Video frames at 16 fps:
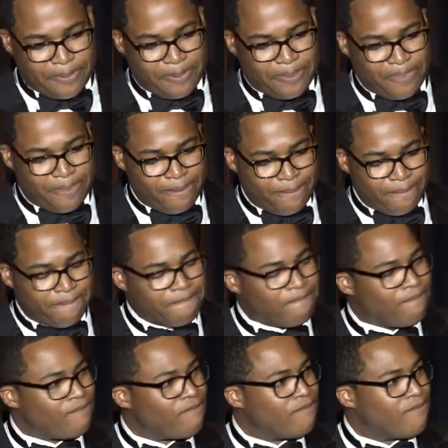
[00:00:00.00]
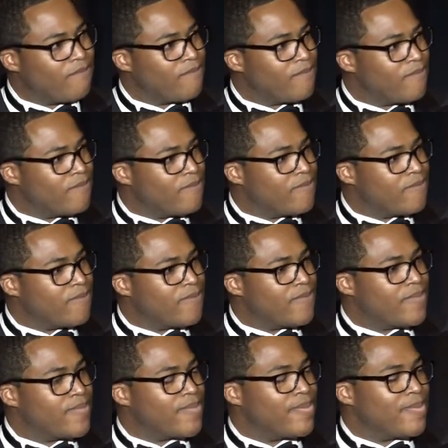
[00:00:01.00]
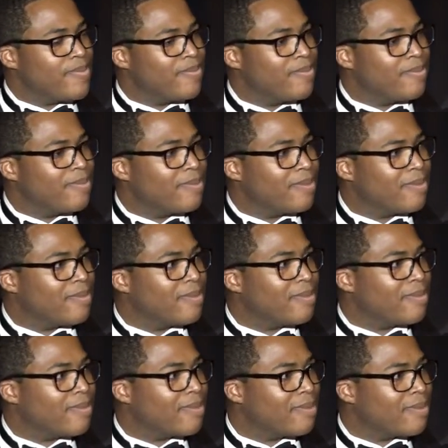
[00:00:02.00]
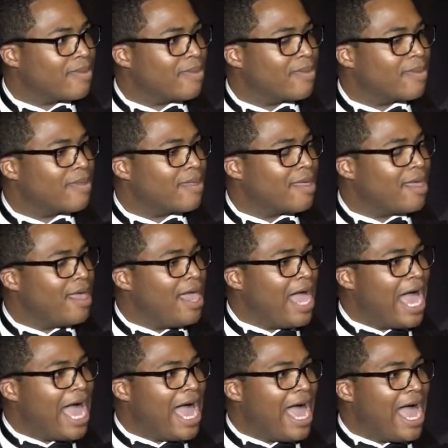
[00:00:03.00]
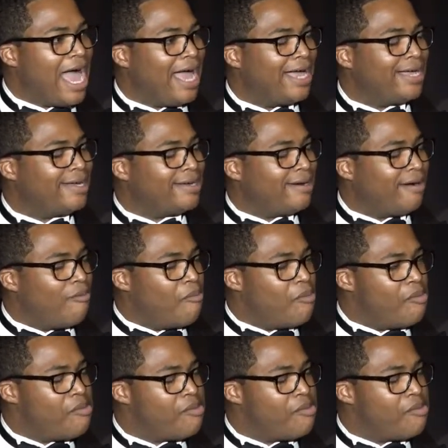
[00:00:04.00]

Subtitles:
Nobody speaks.